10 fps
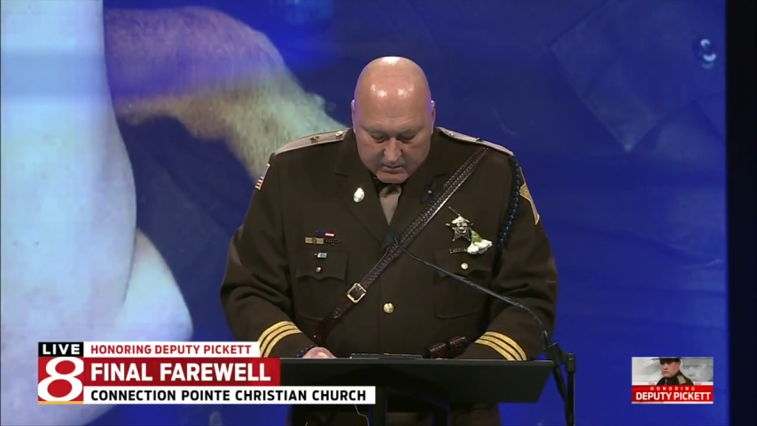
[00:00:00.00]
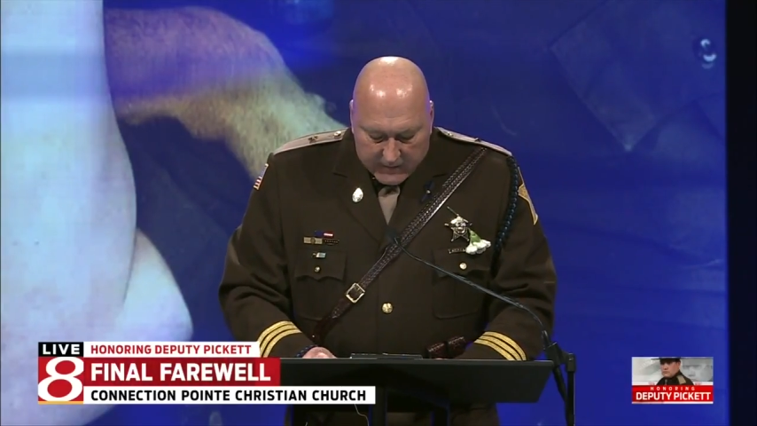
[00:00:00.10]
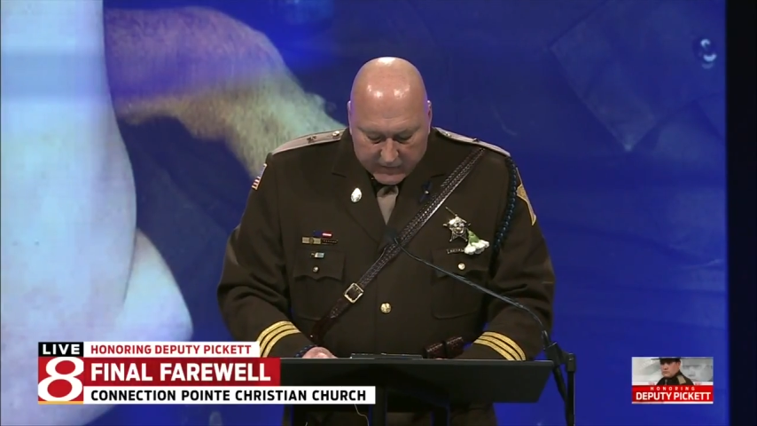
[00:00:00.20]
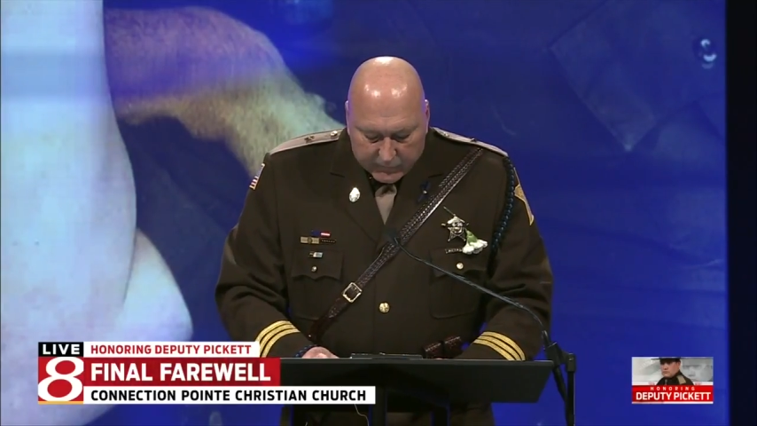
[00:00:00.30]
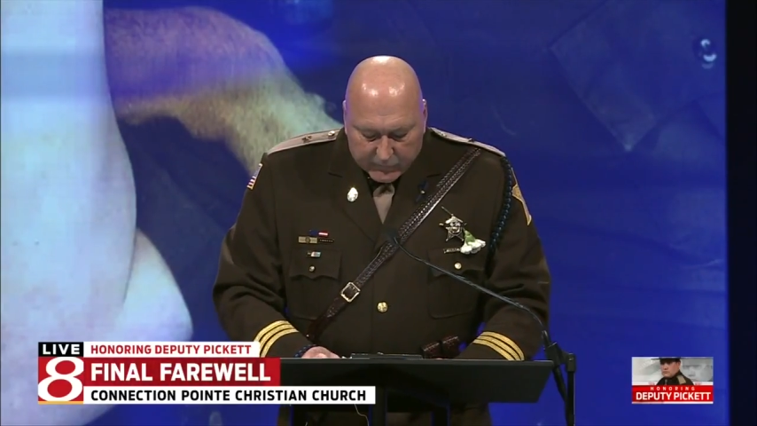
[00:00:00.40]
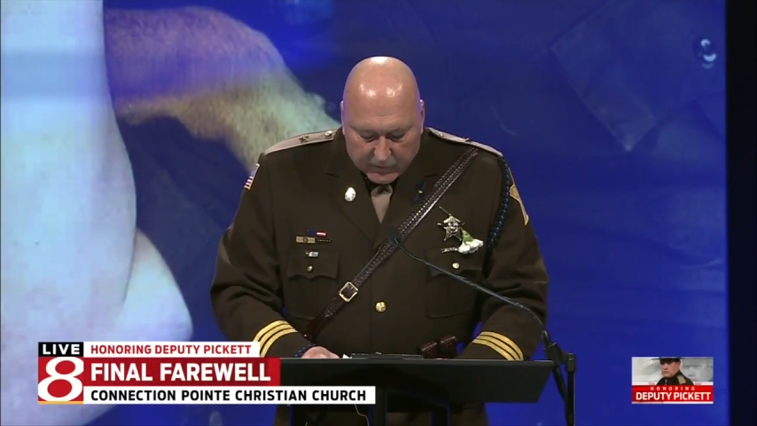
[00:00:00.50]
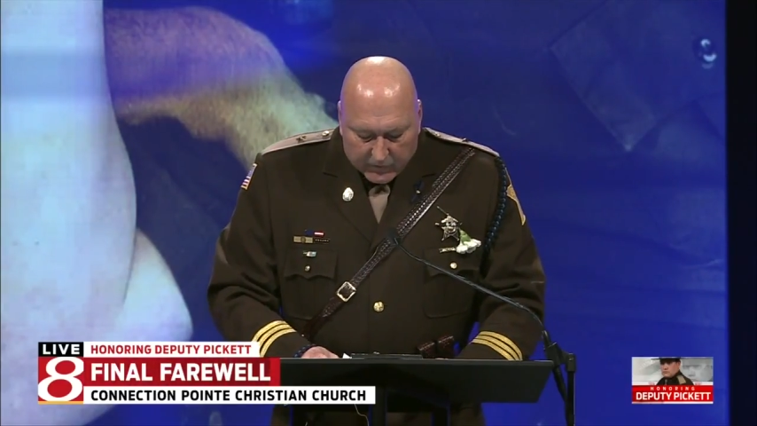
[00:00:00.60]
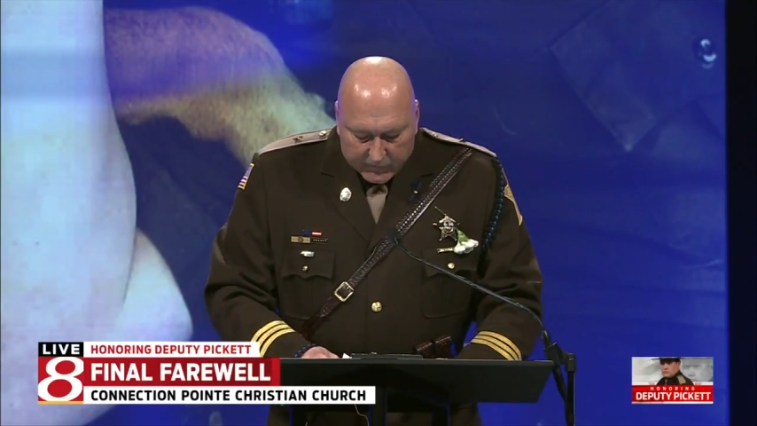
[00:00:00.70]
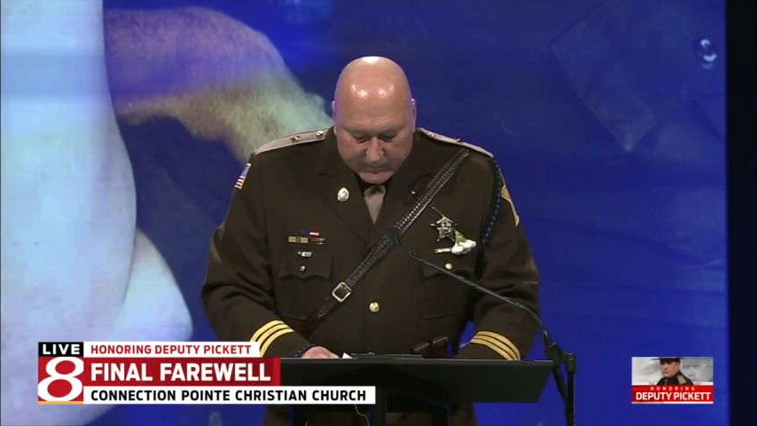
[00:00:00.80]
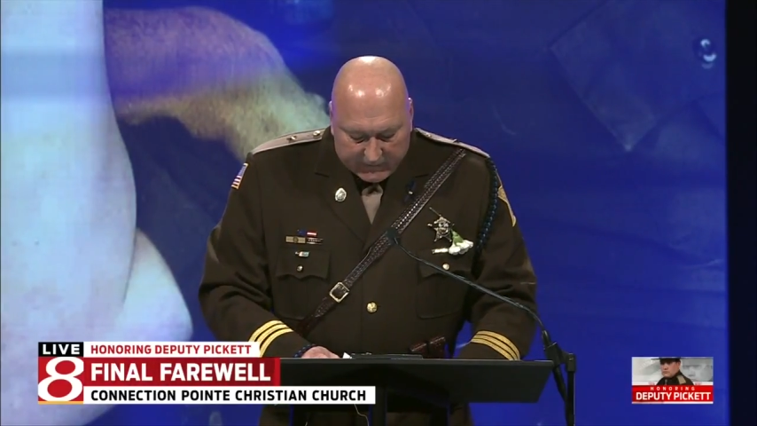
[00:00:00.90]
May their
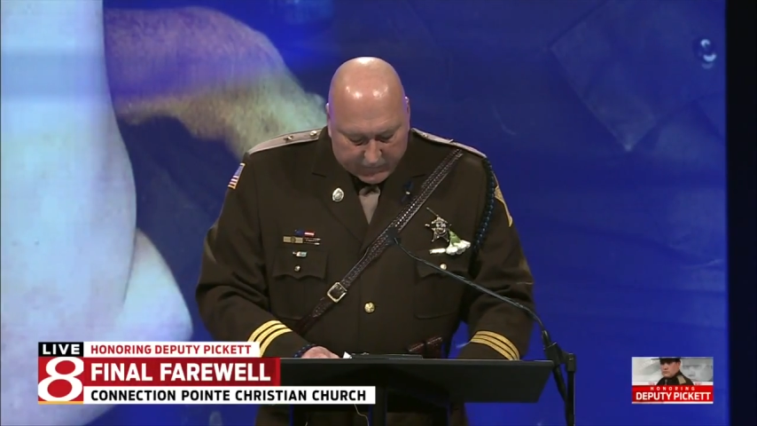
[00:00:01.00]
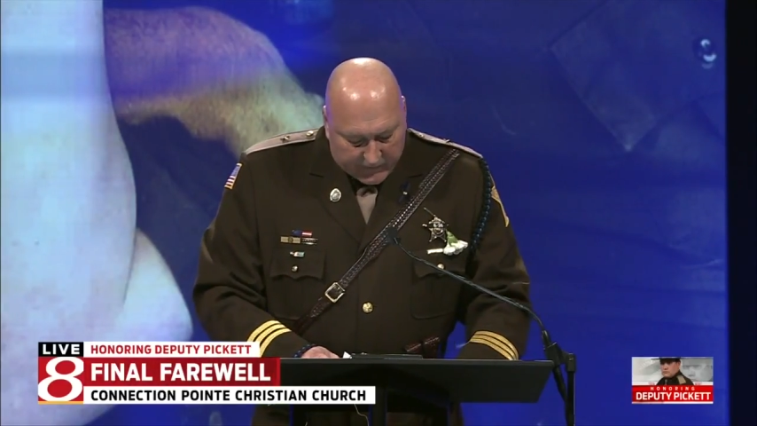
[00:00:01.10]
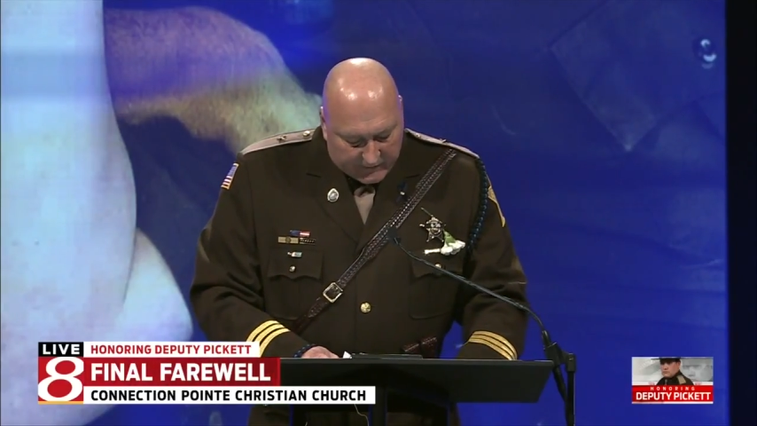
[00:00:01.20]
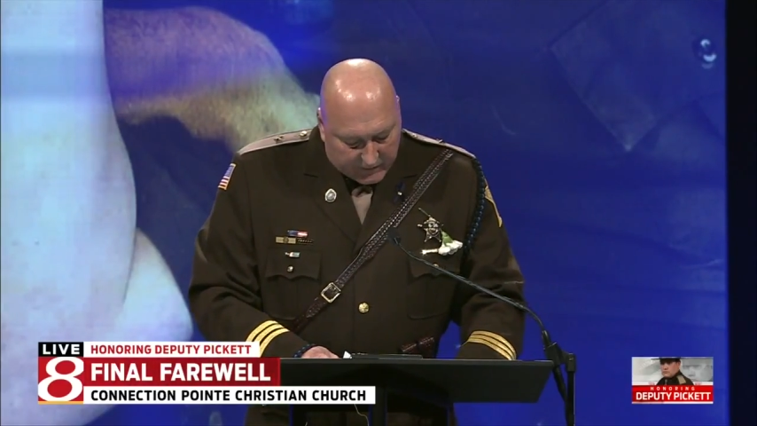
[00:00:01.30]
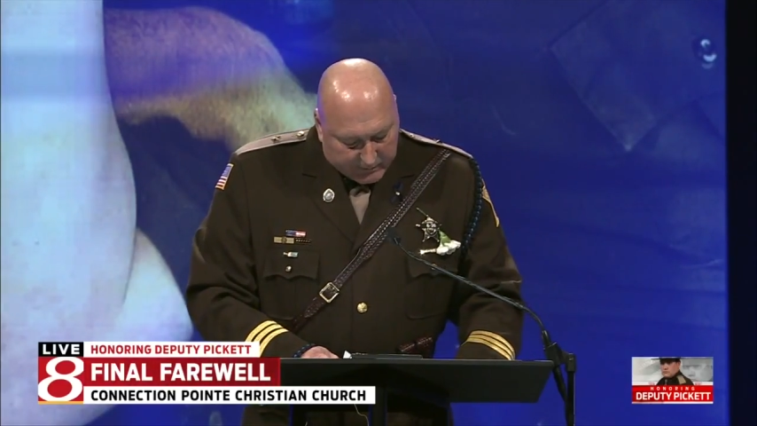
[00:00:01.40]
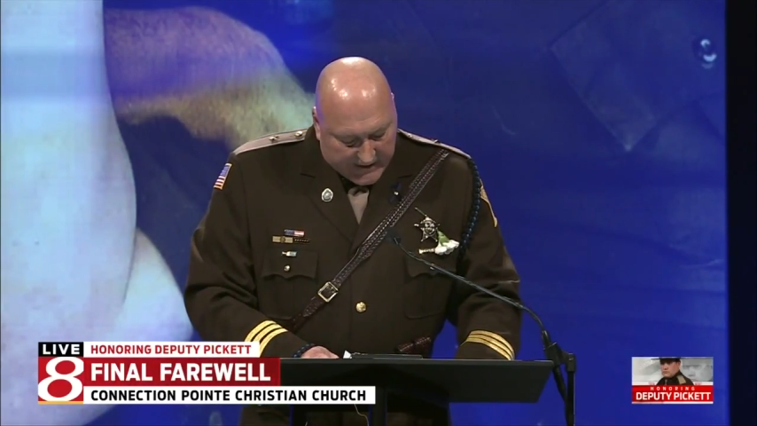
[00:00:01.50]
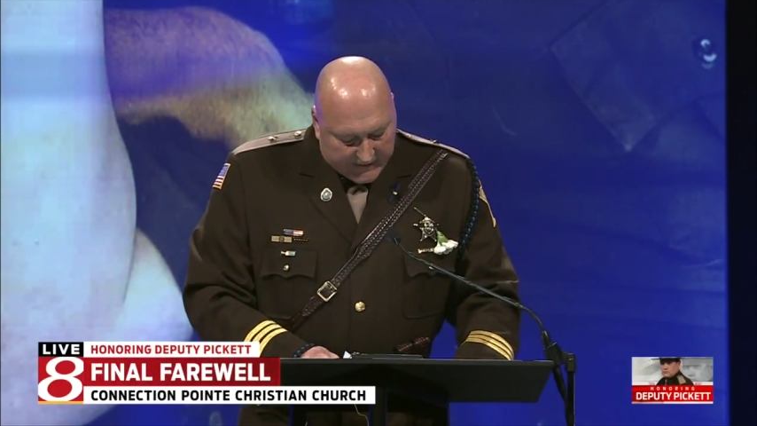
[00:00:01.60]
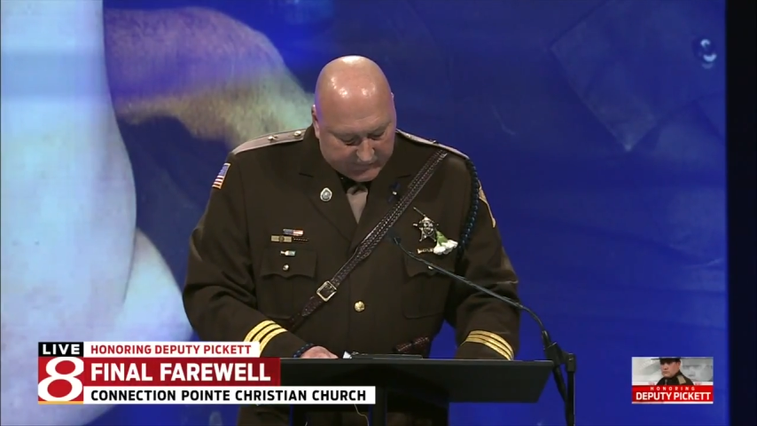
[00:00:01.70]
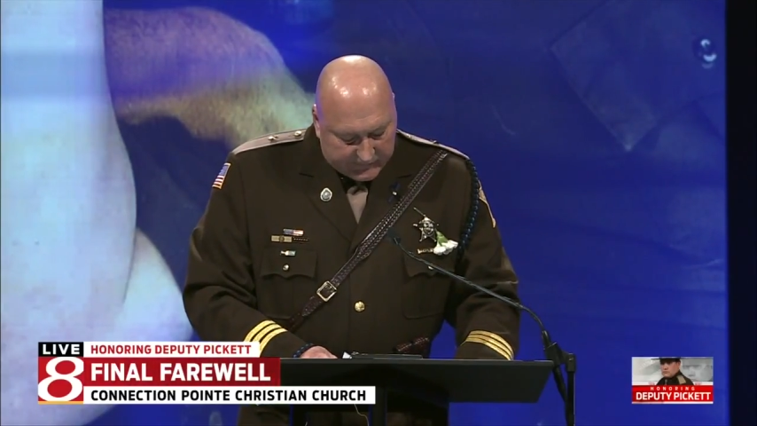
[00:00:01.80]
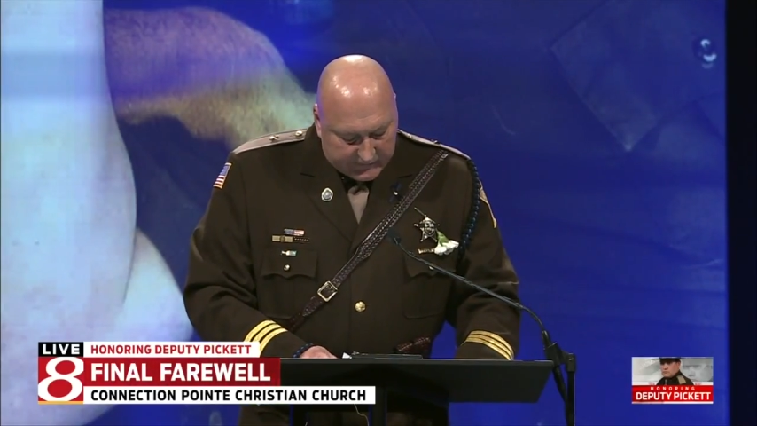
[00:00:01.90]
souls be forever
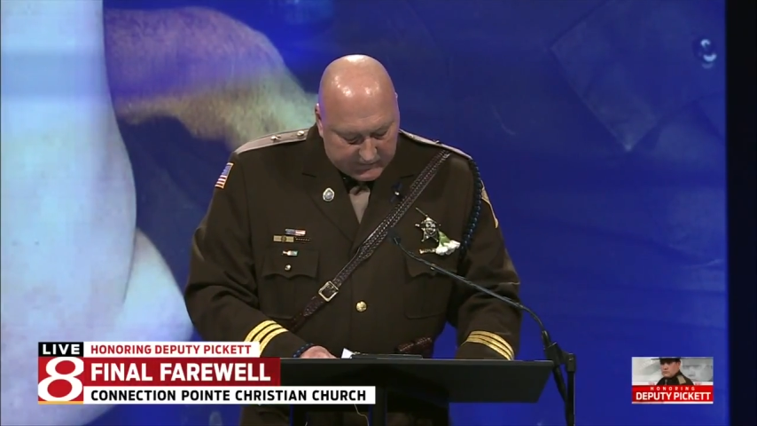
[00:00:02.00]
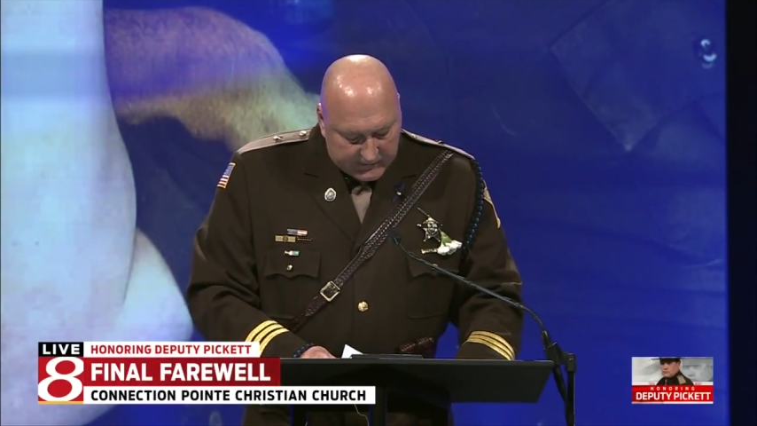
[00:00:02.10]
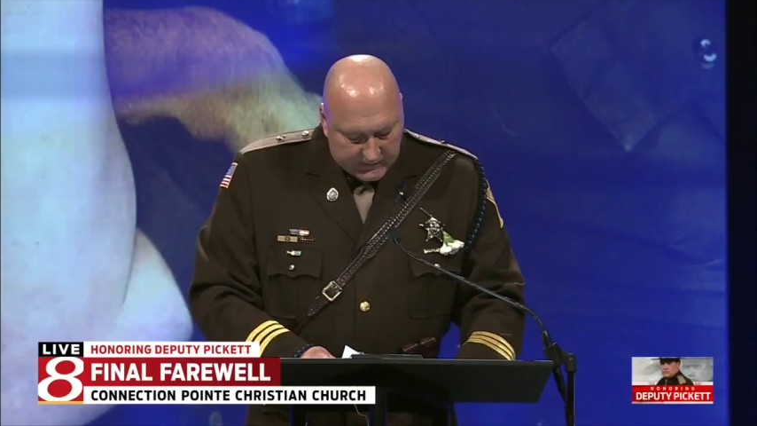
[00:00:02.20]
blessed,